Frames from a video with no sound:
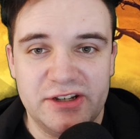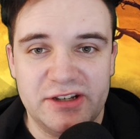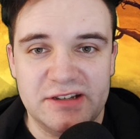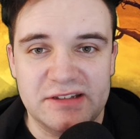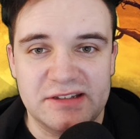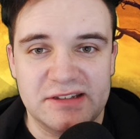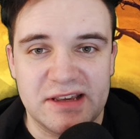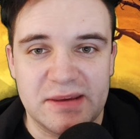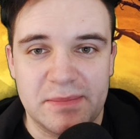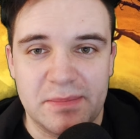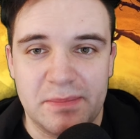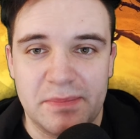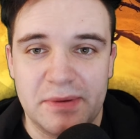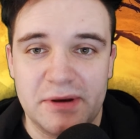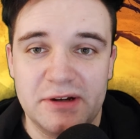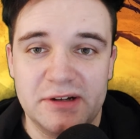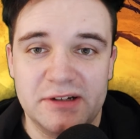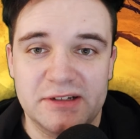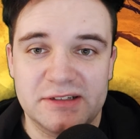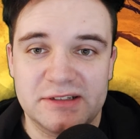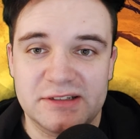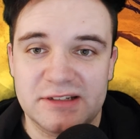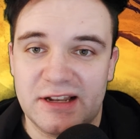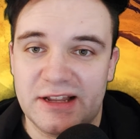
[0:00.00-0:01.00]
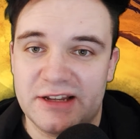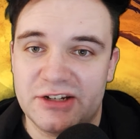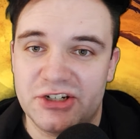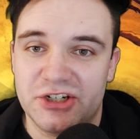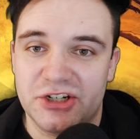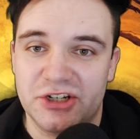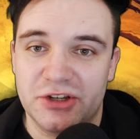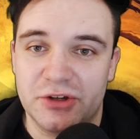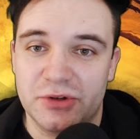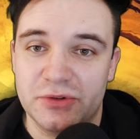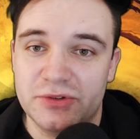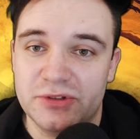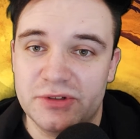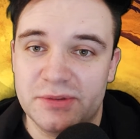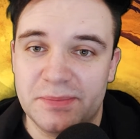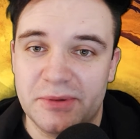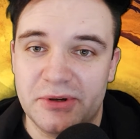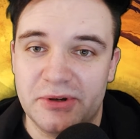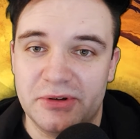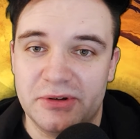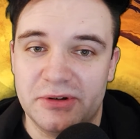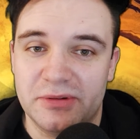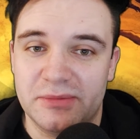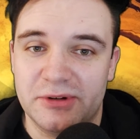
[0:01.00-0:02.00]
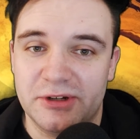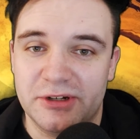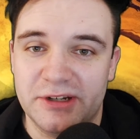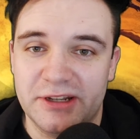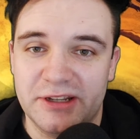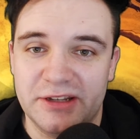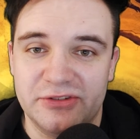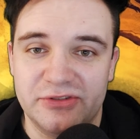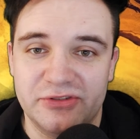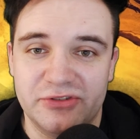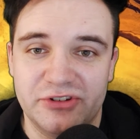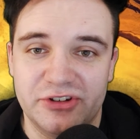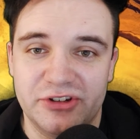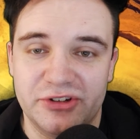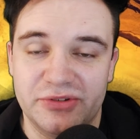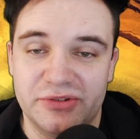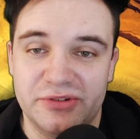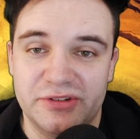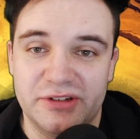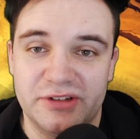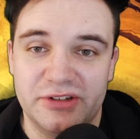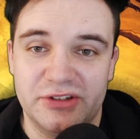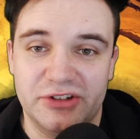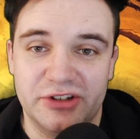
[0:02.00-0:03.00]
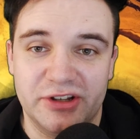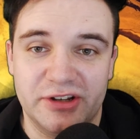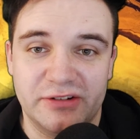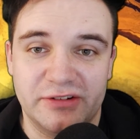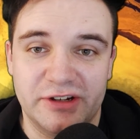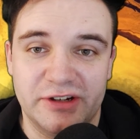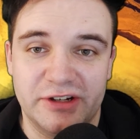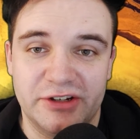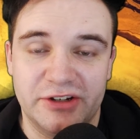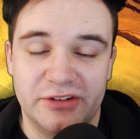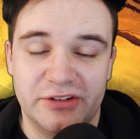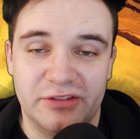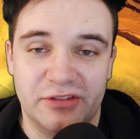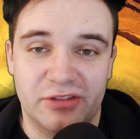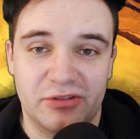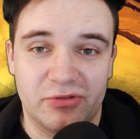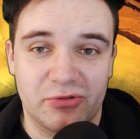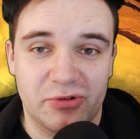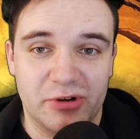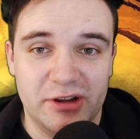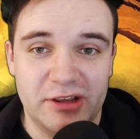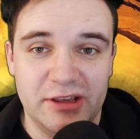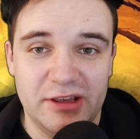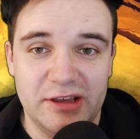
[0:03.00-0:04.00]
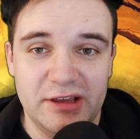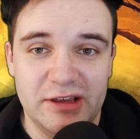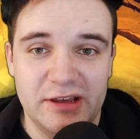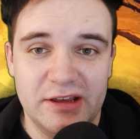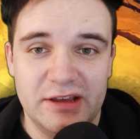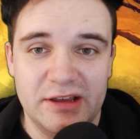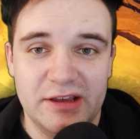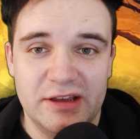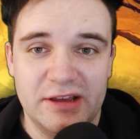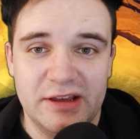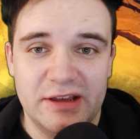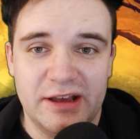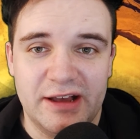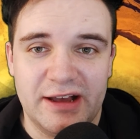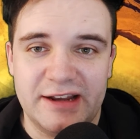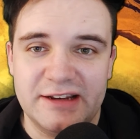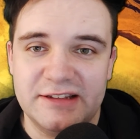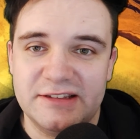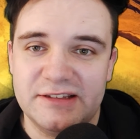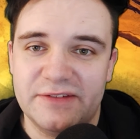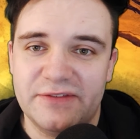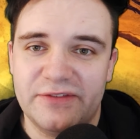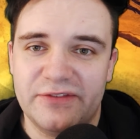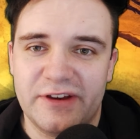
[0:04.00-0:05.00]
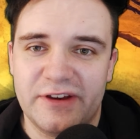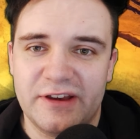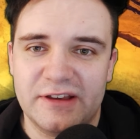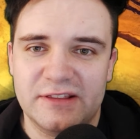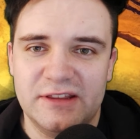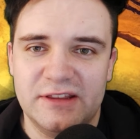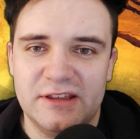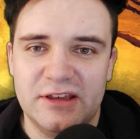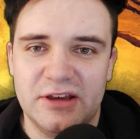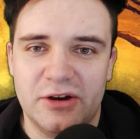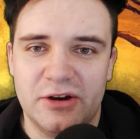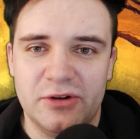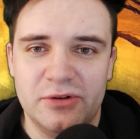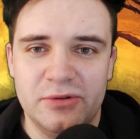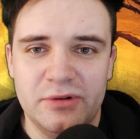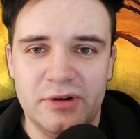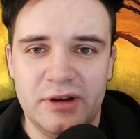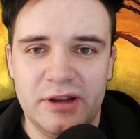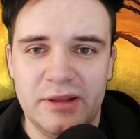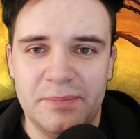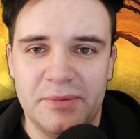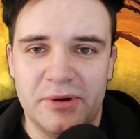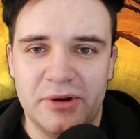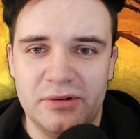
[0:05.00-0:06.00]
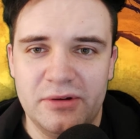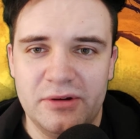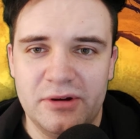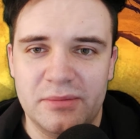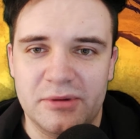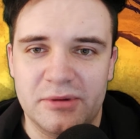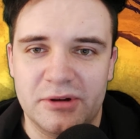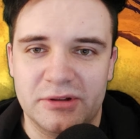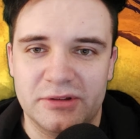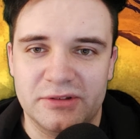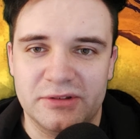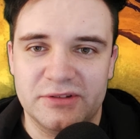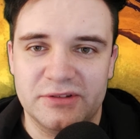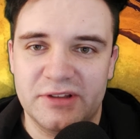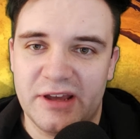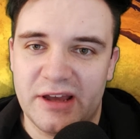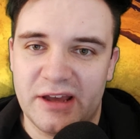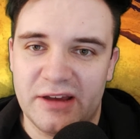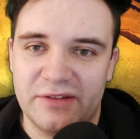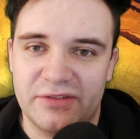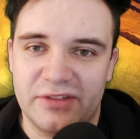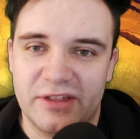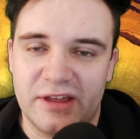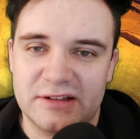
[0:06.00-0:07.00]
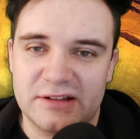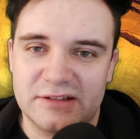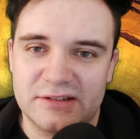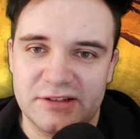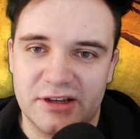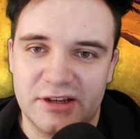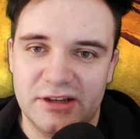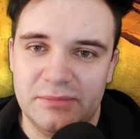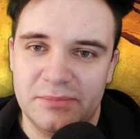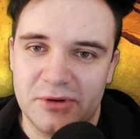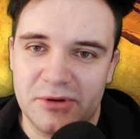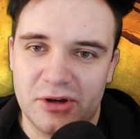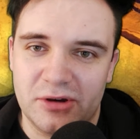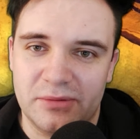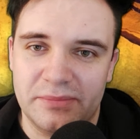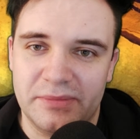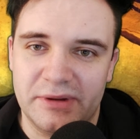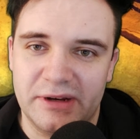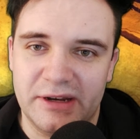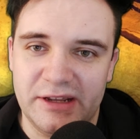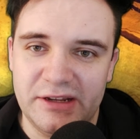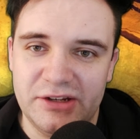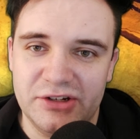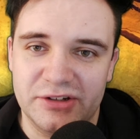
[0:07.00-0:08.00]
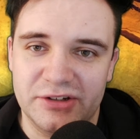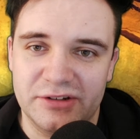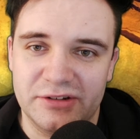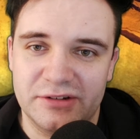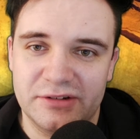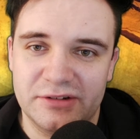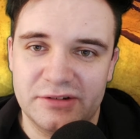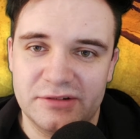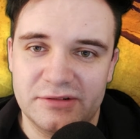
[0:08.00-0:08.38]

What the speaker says: is a bug/ghost Pokemon introduced in Generation 3 and is in fact the only Pokemon to have that type combination.